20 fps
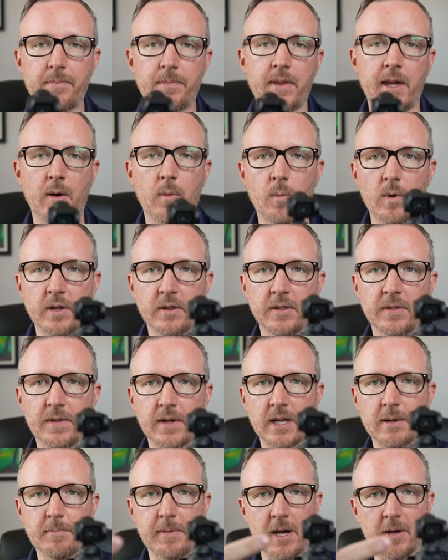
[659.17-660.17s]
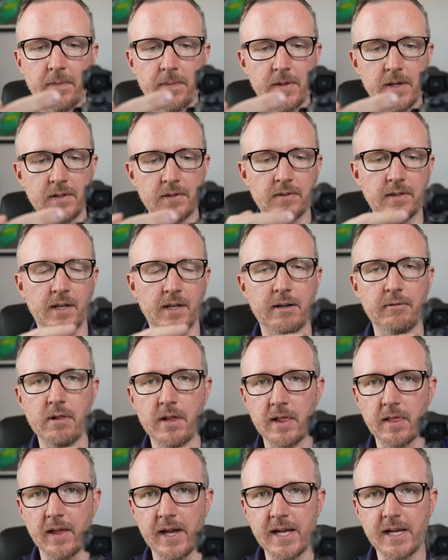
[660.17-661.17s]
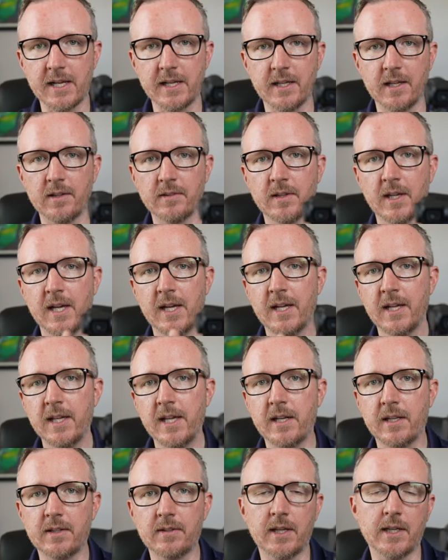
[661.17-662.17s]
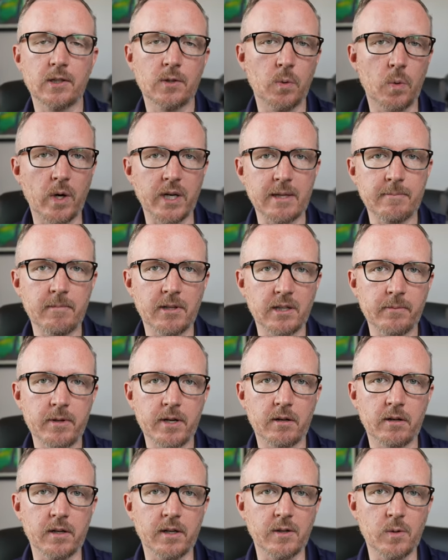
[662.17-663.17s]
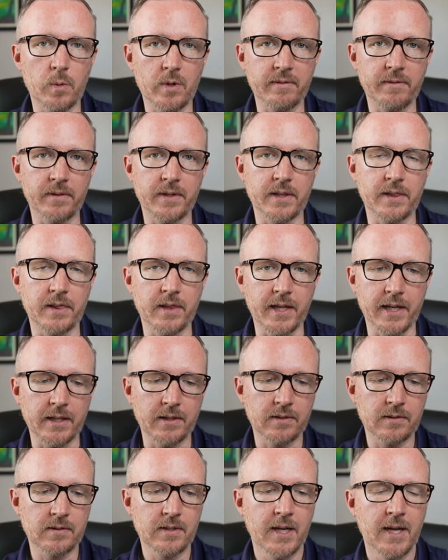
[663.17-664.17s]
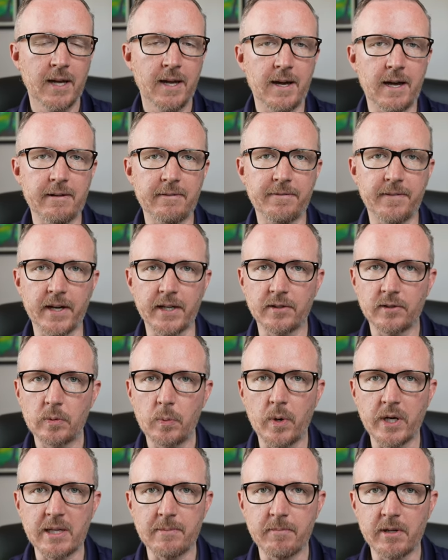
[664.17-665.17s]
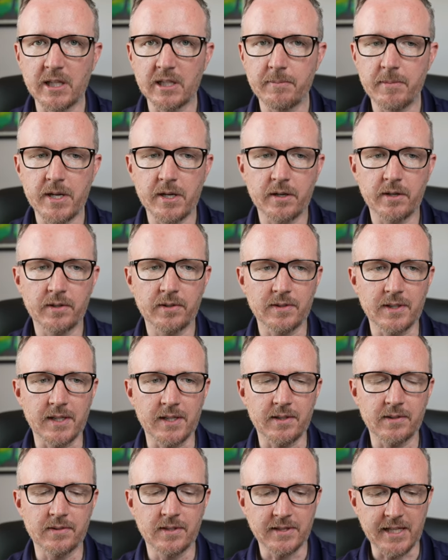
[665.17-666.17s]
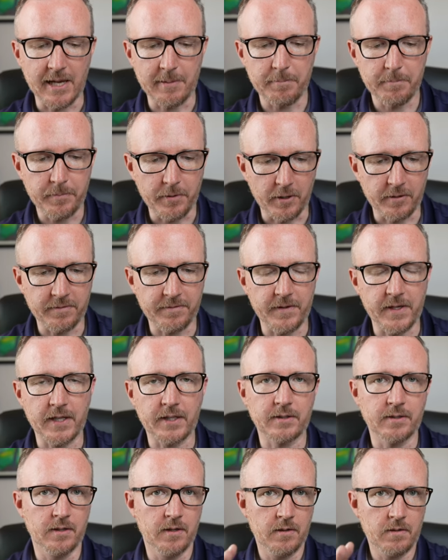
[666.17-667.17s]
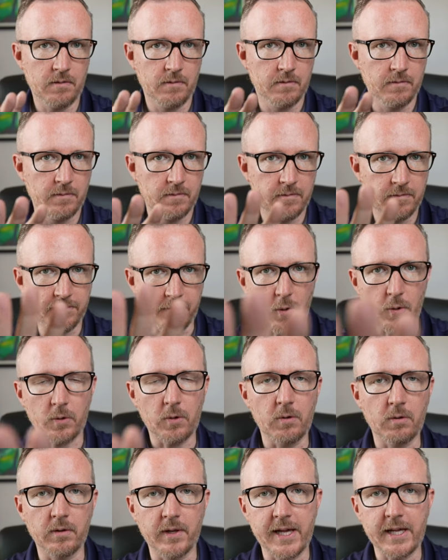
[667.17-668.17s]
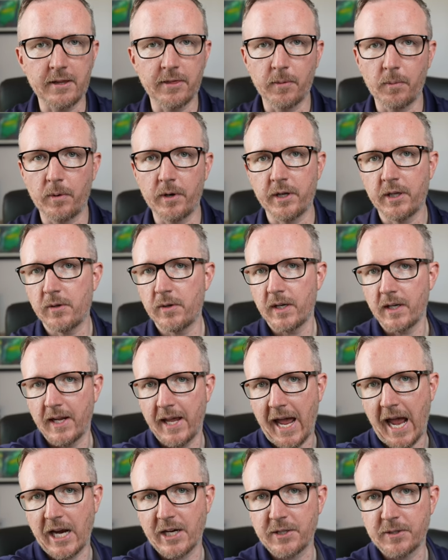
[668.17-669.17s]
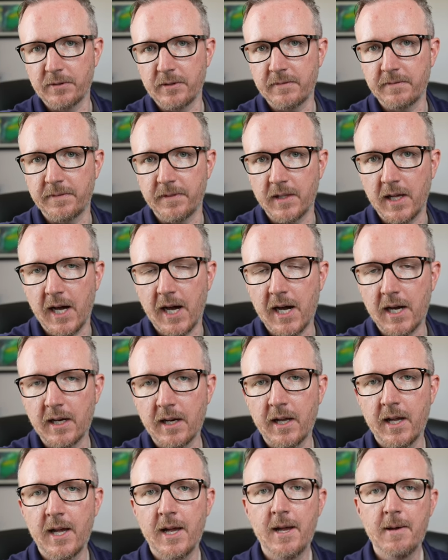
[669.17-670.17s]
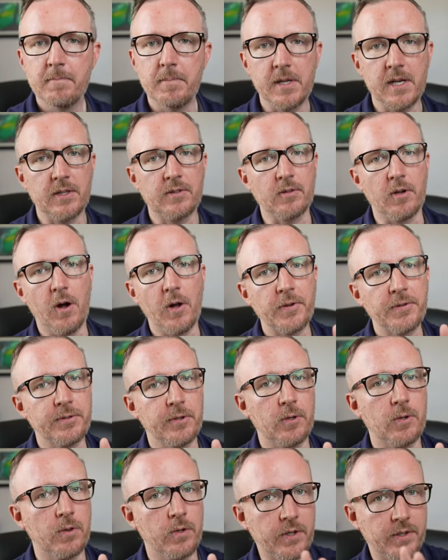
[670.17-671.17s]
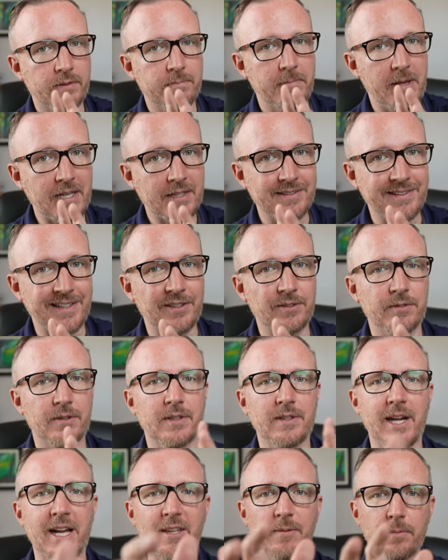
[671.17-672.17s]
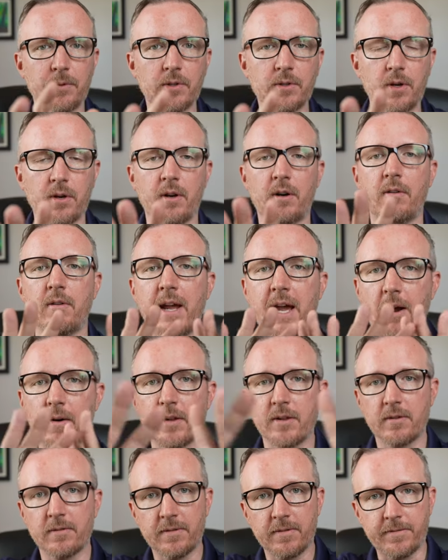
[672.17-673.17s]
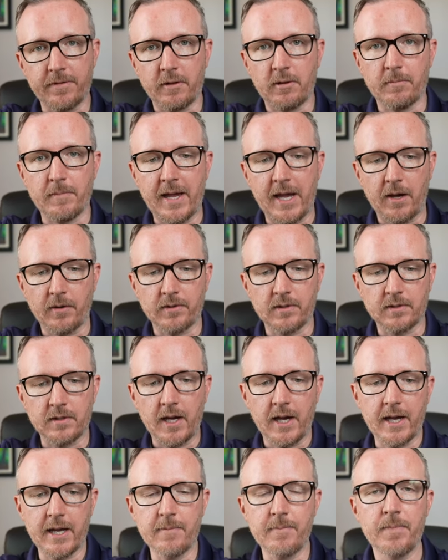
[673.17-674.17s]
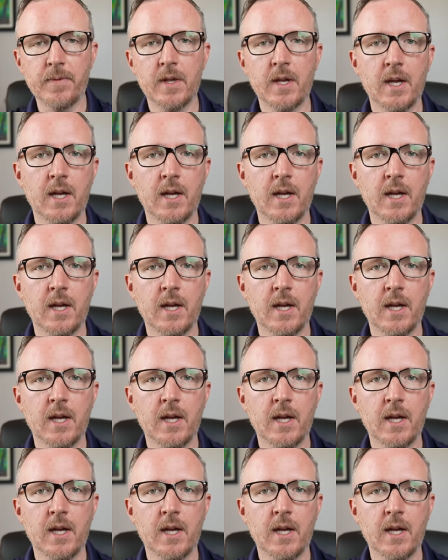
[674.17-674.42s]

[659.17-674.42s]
Now, one thing about this really like is it is a twenty millimeter equivalent lens. I find twenty millimeters is that perfect focal length where you can actually vlog, but it's also looks makes things look nice when you turn it around and you film outside.